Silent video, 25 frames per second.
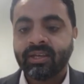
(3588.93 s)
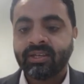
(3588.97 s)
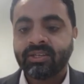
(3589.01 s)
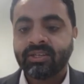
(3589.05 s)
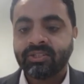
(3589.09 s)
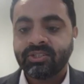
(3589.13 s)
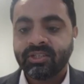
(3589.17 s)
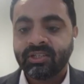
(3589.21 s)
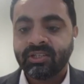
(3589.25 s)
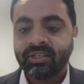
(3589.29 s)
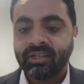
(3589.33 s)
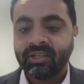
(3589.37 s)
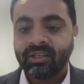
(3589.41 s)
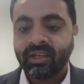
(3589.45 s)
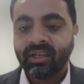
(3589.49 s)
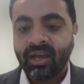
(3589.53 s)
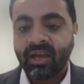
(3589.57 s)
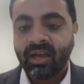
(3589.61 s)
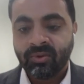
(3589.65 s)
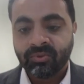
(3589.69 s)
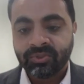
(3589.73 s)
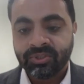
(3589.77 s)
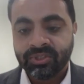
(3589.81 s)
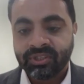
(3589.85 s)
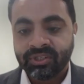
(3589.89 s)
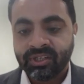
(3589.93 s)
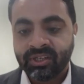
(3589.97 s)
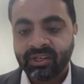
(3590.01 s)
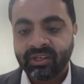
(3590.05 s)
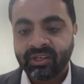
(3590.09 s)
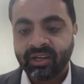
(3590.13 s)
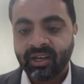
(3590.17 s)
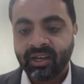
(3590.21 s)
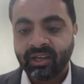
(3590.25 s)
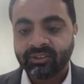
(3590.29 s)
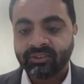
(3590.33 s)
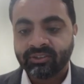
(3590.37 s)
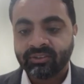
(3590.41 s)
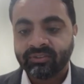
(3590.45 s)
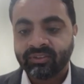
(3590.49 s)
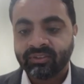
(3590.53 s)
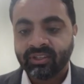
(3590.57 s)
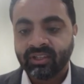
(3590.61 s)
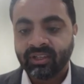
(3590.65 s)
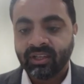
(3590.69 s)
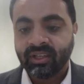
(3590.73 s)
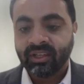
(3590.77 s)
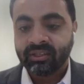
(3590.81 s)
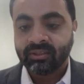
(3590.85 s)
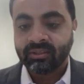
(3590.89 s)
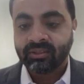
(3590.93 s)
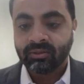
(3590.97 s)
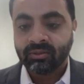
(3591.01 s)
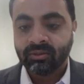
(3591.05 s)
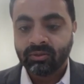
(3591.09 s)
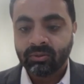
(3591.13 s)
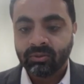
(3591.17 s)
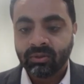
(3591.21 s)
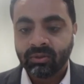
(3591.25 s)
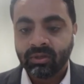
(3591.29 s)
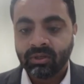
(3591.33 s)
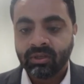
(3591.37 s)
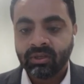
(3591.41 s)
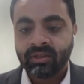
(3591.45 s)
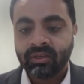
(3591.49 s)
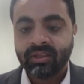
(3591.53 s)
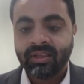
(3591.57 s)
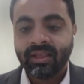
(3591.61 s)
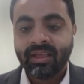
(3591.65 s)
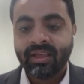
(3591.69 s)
jinn encounter and acts of salat and dua.